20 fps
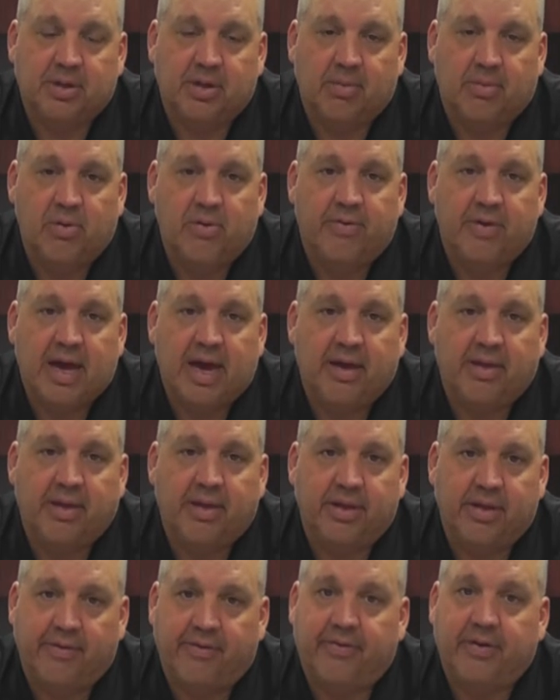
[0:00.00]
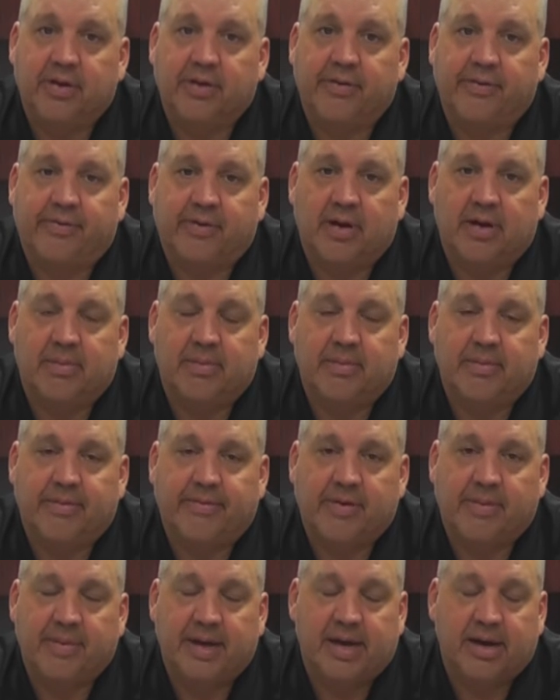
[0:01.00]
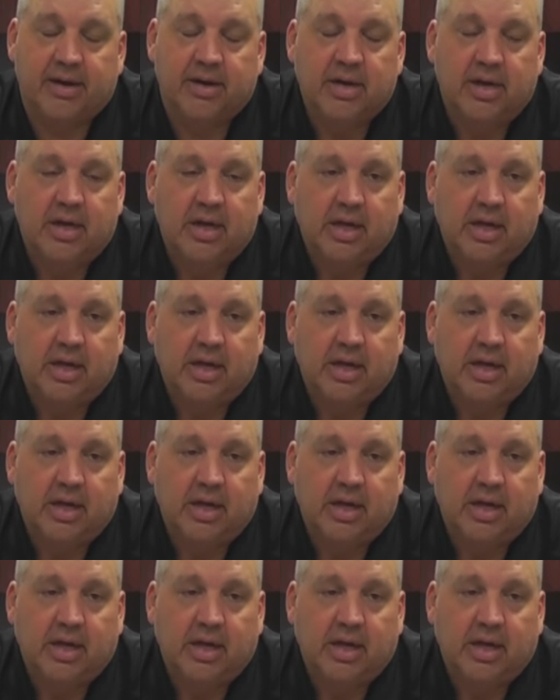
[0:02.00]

move down in the field from there.